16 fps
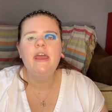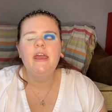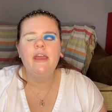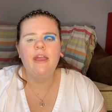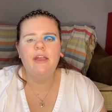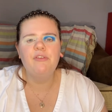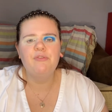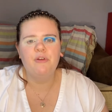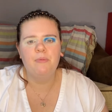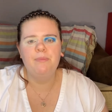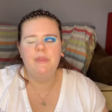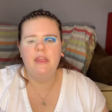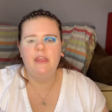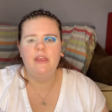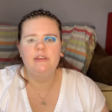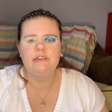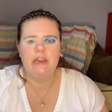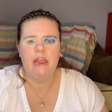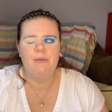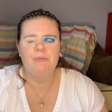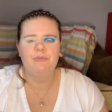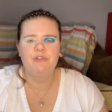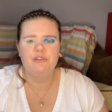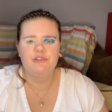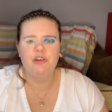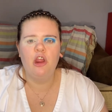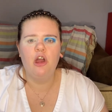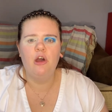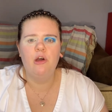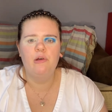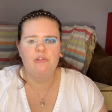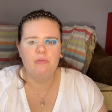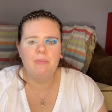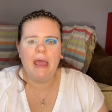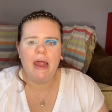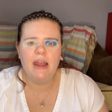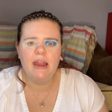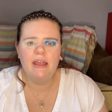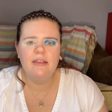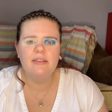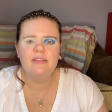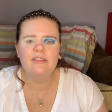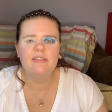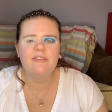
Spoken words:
It's from the James Charles palette.